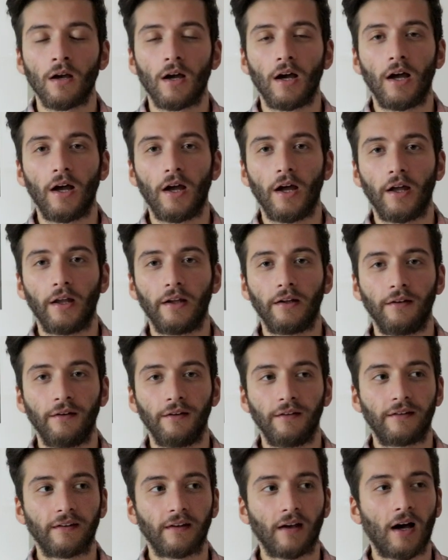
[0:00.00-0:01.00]

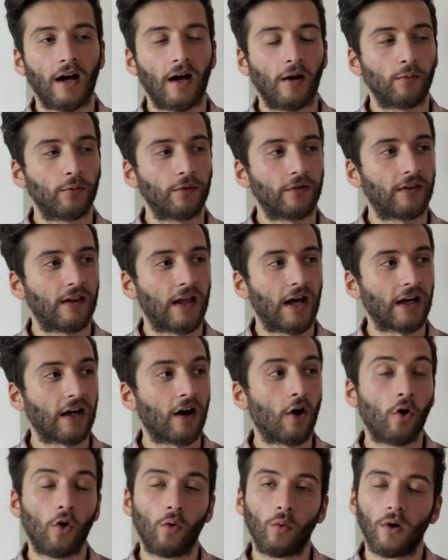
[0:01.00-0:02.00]
And I was like,
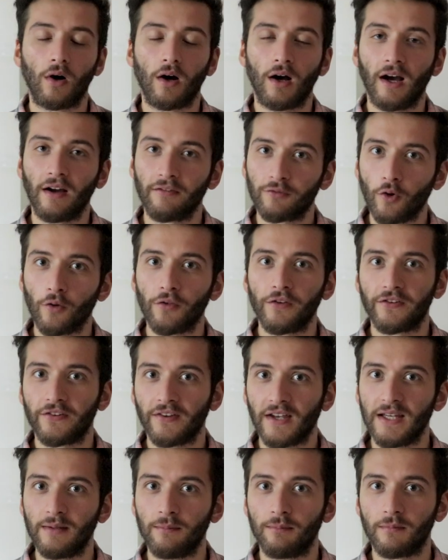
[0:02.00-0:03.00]
oh, I've got the
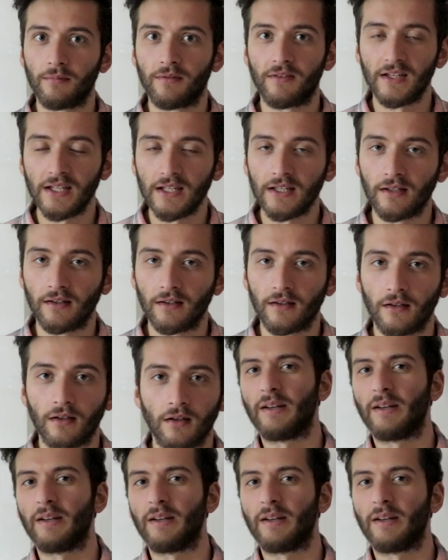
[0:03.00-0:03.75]
same thing.